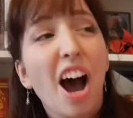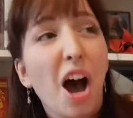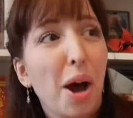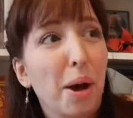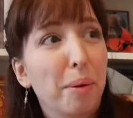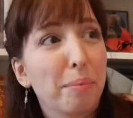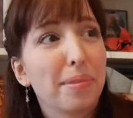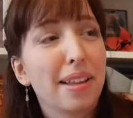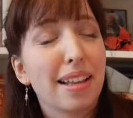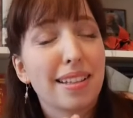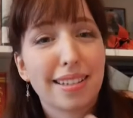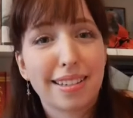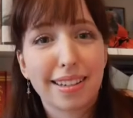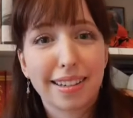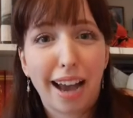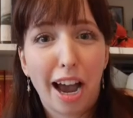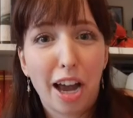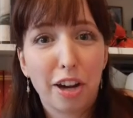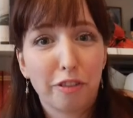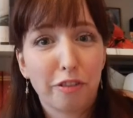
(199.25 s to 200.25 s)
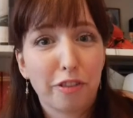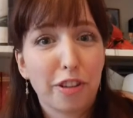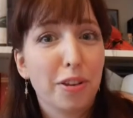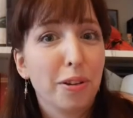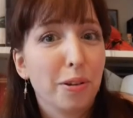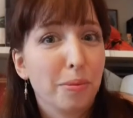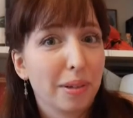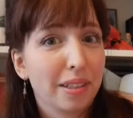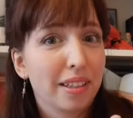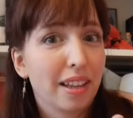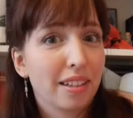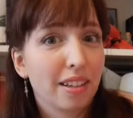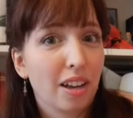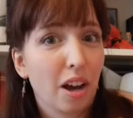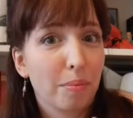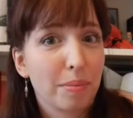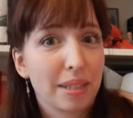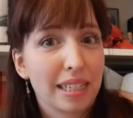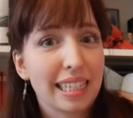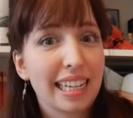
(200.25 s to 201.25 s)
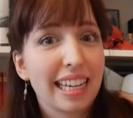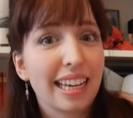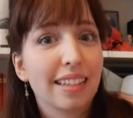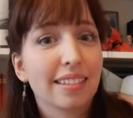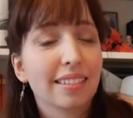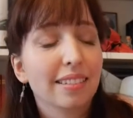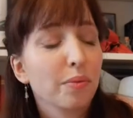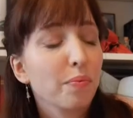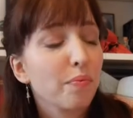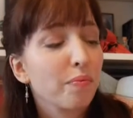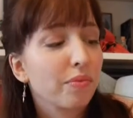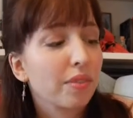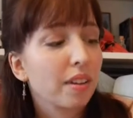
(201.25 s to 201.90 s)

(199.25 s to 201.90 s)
That's the kind of humor that comes in,